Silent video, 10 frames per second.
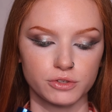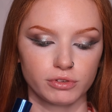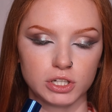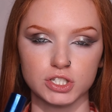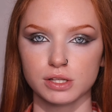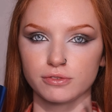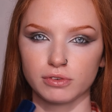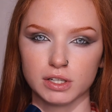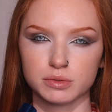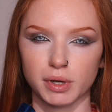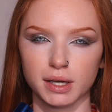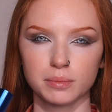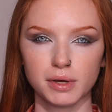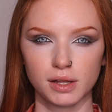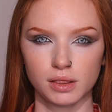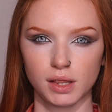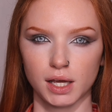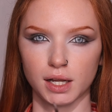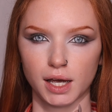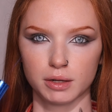to finish the face makeup and
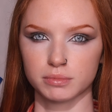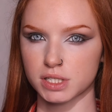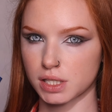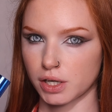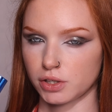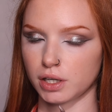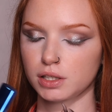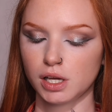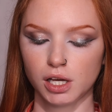then add mascara.